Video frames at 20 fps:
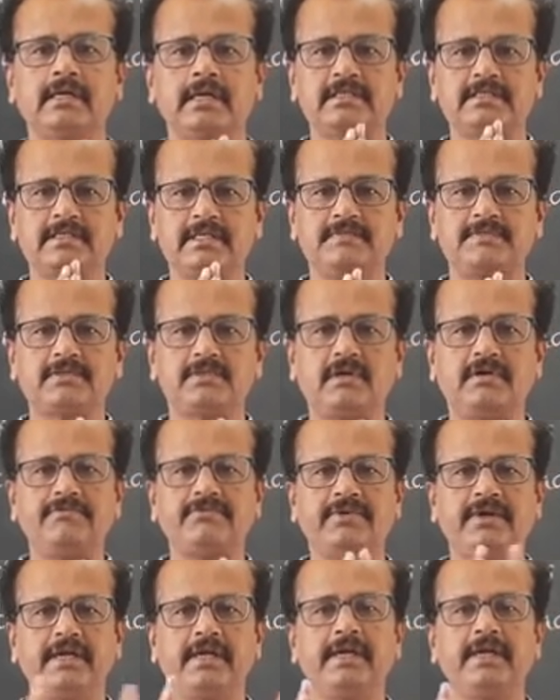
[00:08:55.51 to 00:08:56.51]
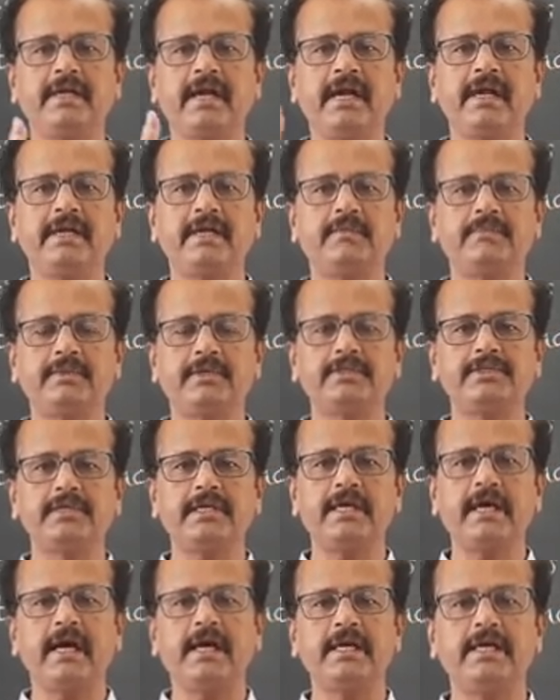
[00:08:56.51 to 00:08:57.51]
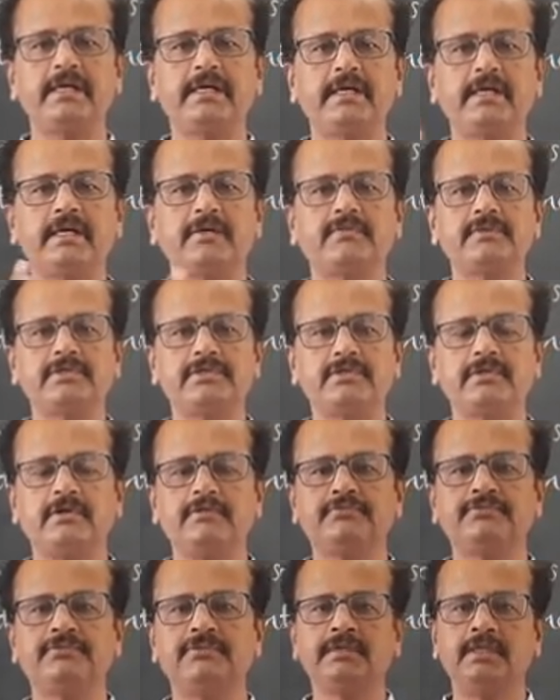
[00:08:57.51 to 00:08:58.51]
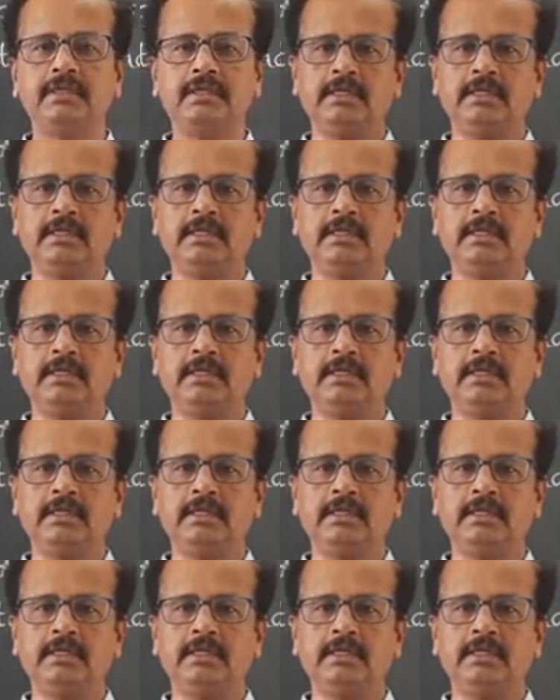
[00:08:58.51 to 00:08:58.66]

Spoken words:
concepts of heat and temperature and interconversion of